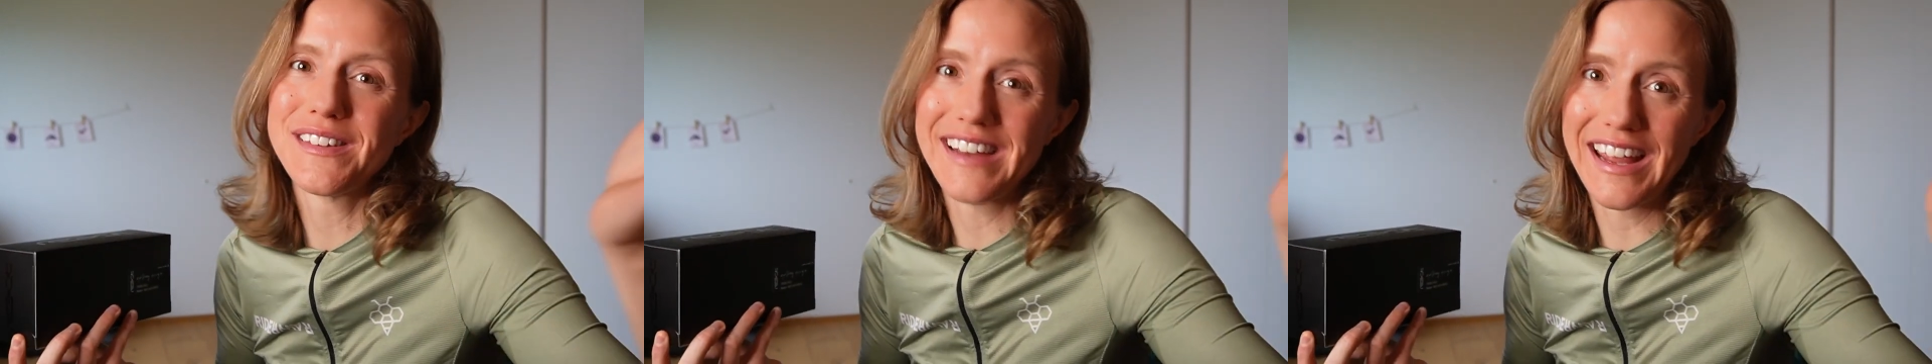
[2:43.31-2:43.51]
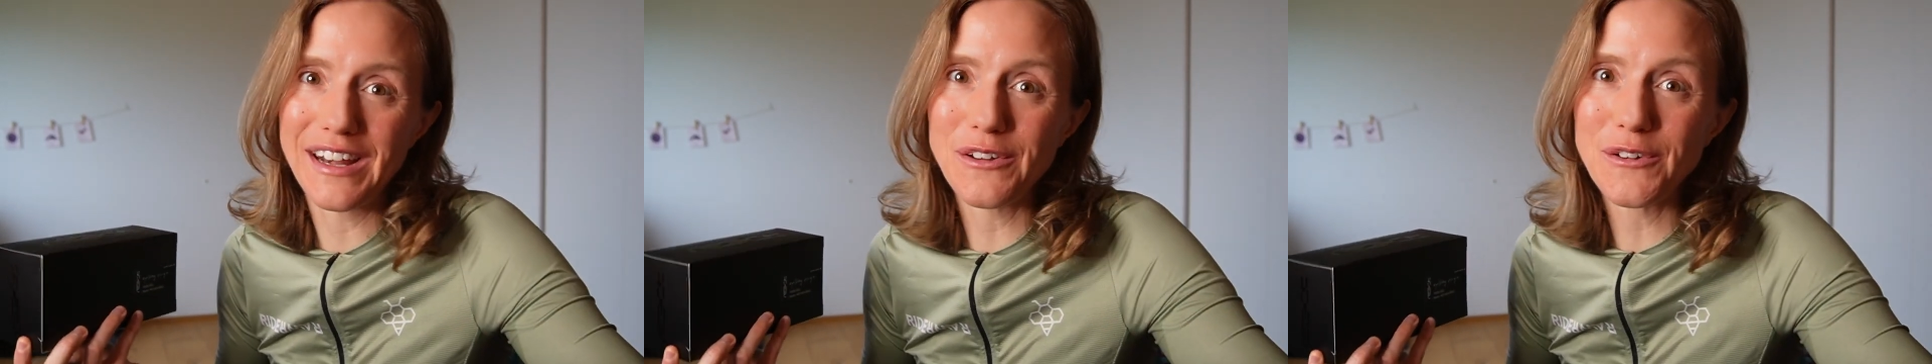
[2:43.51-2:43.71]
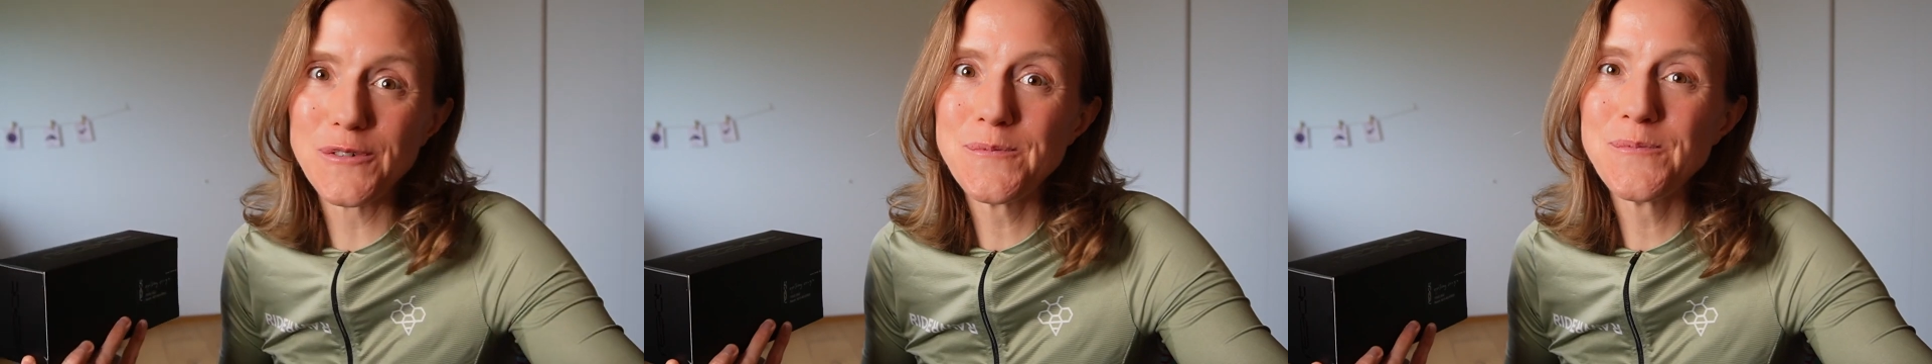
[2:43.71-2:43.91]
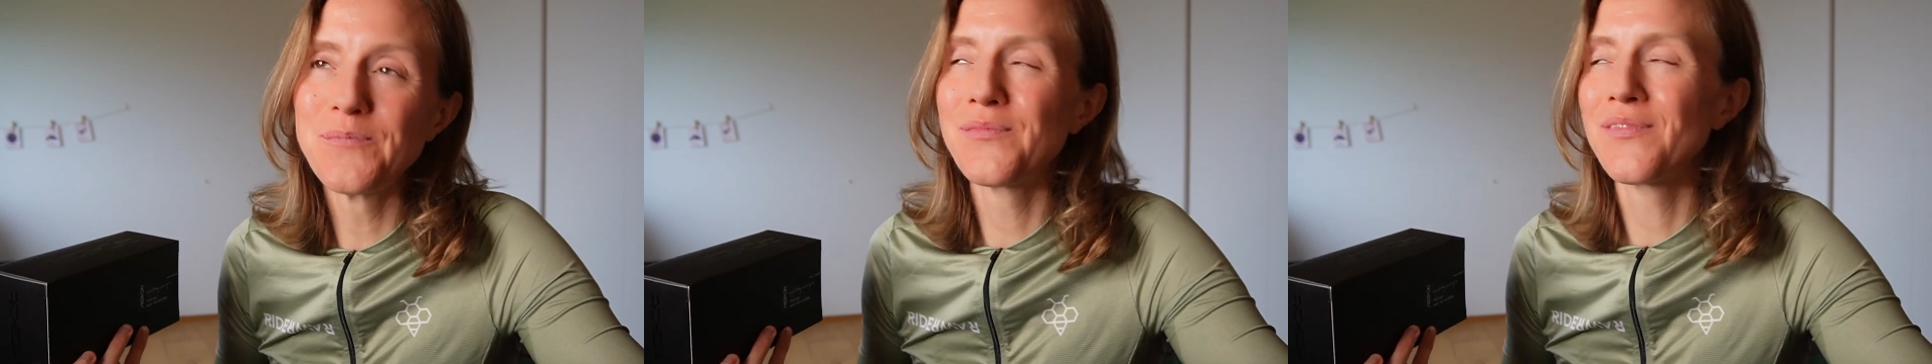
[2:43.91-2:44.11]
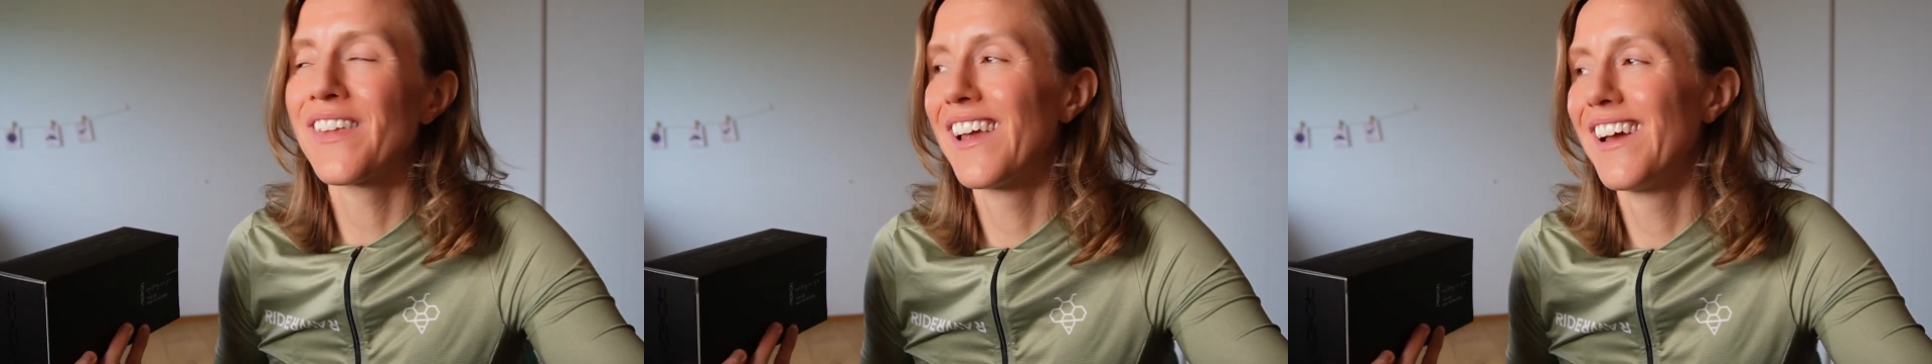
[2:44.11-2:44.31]
Nedu,
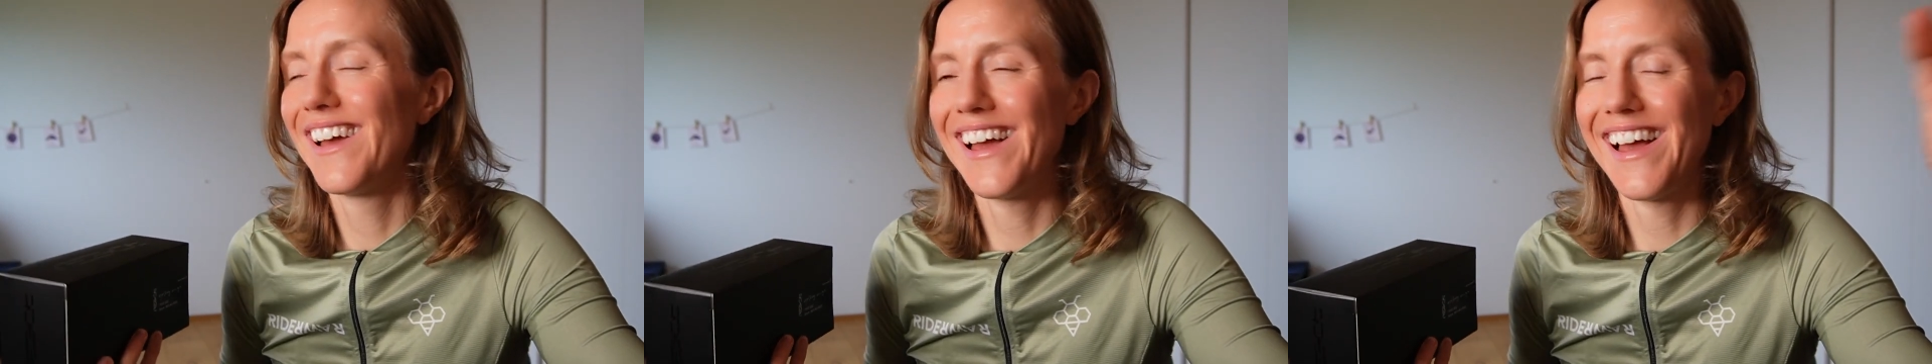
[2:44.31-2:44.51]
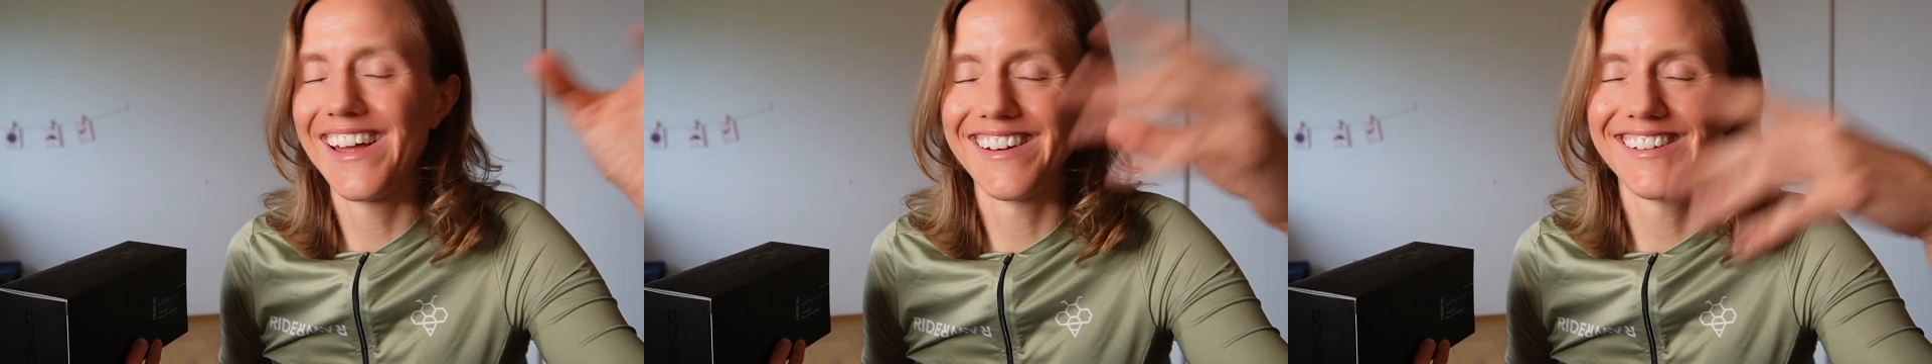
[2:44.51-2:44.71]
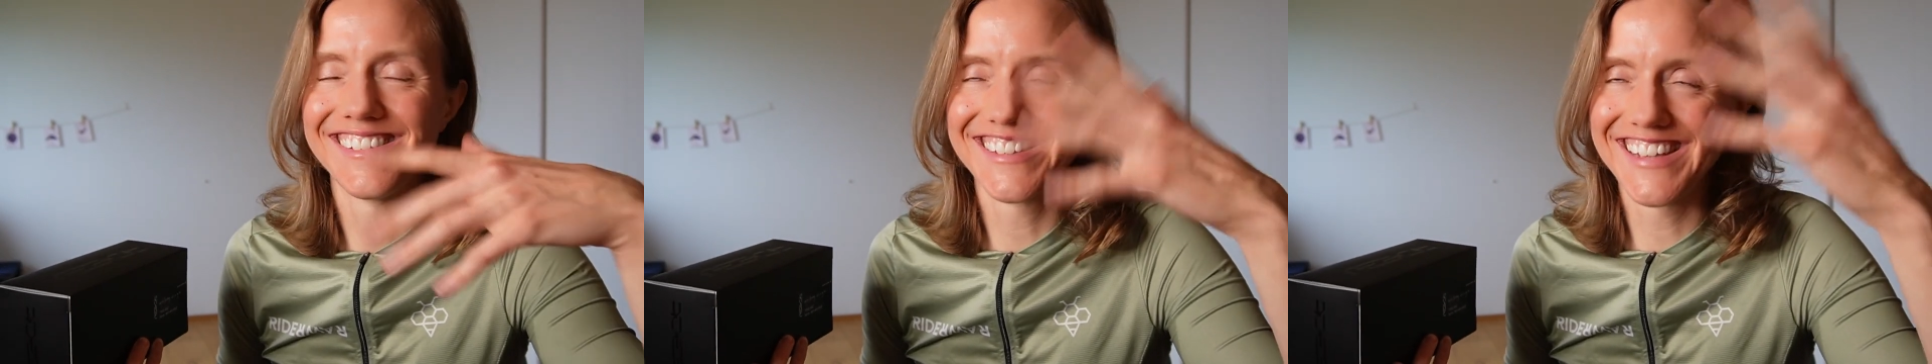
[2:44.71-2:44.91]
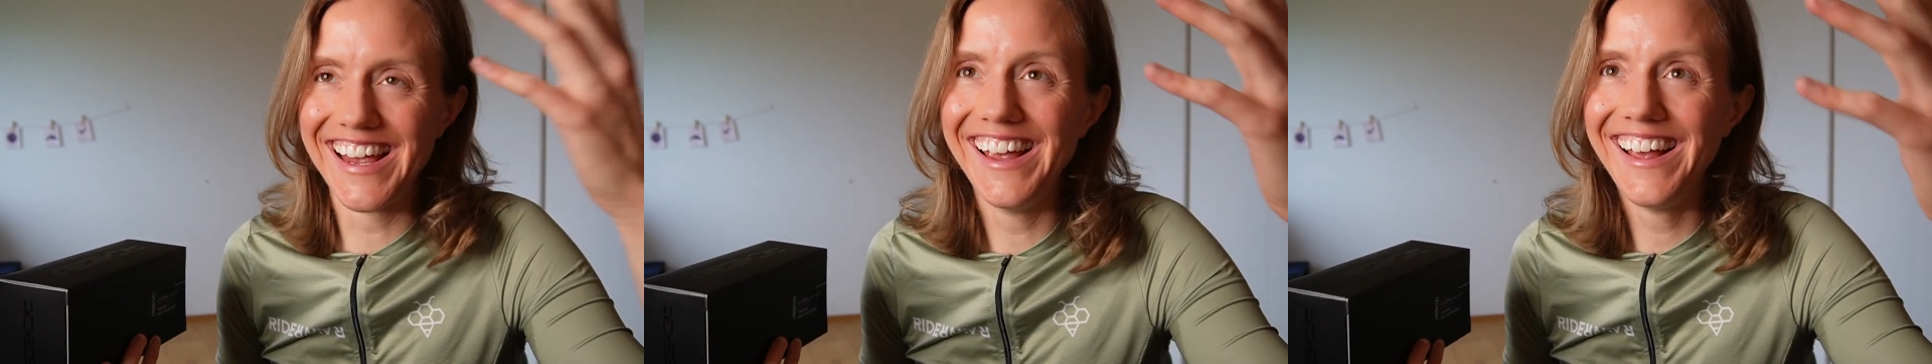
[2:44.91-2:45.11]
and